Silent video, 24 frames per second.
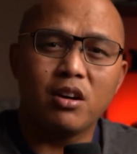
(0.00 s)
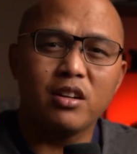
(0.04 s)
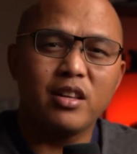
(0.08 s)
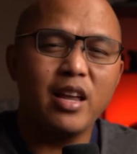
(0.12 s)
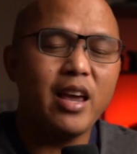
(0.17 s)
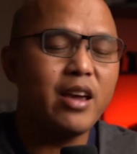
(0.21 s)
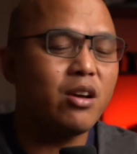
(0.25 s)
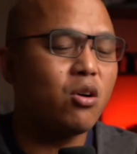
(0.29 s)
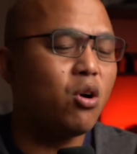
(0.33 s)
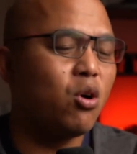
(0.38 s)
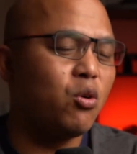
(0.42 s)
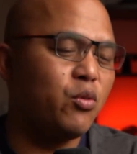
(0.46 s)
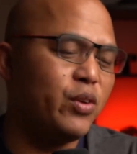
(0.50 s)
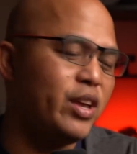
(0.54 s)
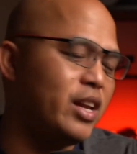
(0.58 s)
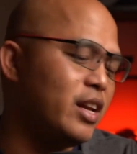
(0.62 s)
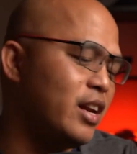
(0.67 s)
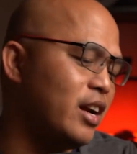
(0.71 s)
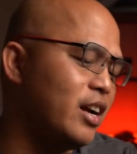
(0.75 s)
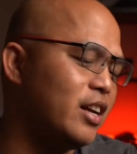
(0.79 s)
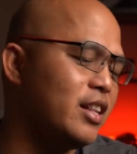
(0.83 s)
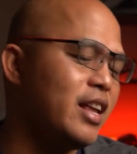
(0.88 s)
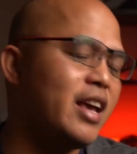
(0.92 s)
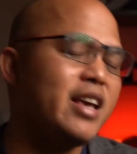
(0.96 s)
They go in
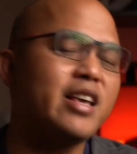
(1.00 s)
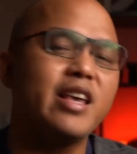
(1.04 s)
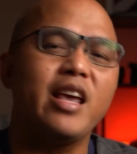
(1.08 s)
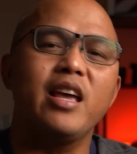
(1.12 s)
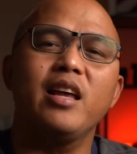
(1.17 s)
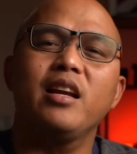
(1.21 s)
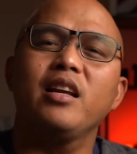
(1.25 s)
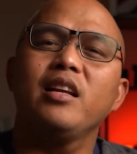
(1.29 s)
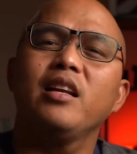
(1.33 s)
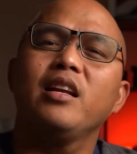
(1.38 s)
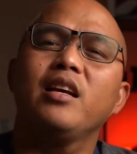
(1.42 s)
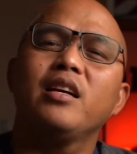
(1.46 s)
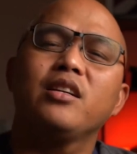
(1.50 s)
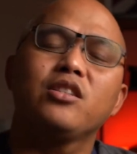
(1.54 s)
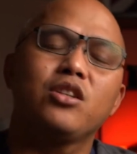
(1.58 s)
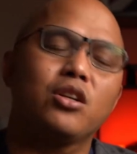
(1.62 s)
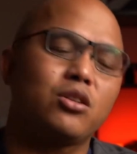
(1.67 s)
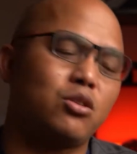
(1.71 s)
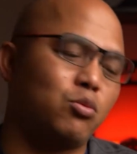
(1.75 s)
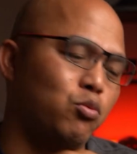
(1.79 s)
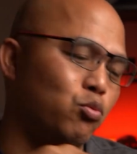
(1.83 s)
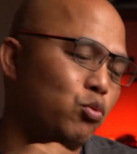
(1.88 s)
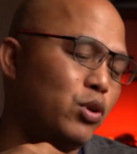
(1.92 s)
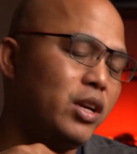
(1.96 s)
there, they get in there
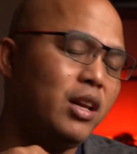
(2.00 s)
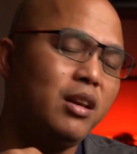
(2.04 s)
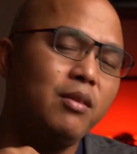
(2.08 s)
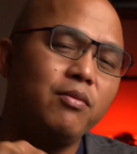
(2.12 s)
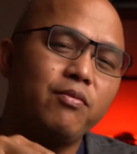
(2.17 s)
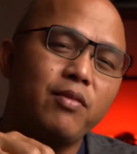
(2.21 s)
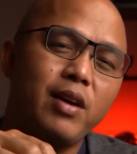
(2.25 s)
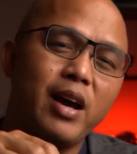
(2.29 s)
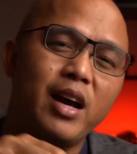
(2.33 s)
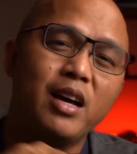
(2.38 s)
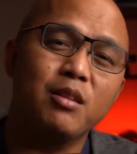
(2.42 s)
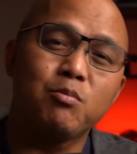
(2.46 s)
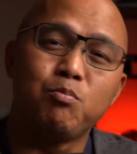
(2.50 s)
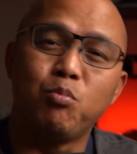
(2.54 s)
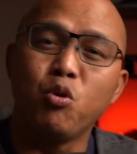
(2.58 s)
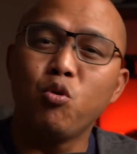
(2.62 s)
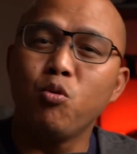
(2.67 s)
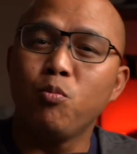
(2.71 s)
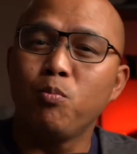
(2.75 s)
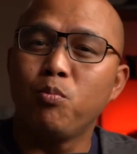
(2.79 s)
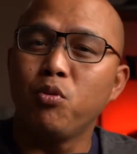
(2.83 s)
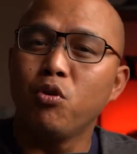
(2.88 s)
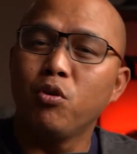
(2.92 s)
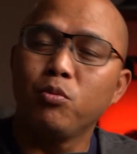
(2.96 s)
just really fast,
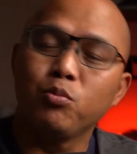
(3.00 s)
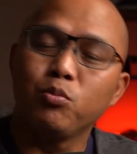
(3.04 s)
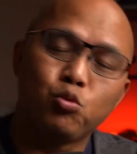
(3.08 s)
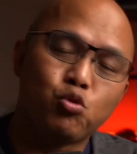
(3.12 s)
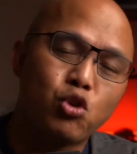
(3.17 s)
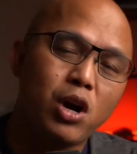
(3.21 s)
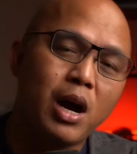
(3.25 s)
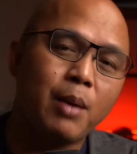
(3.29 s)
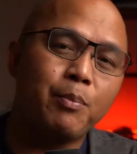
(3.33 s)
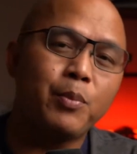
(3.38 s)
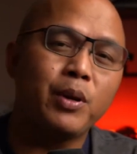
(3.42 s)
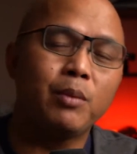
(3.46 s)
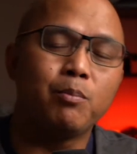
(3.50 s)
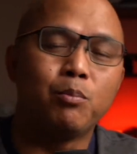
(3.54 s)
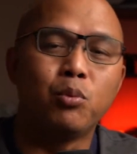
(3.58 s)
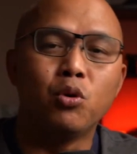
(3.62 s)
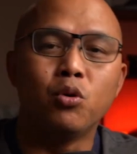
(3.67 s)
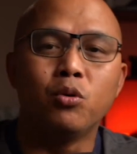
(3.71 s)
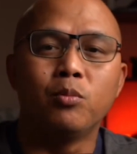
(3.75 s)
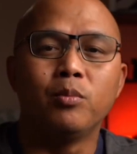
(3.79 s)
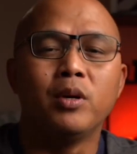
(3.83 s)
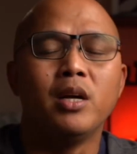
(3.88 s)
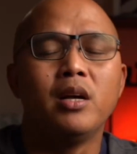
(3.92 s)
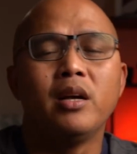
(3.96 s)
boom, boom, drop it,
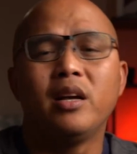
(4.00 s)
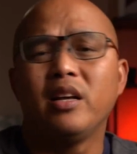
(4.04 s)
boom.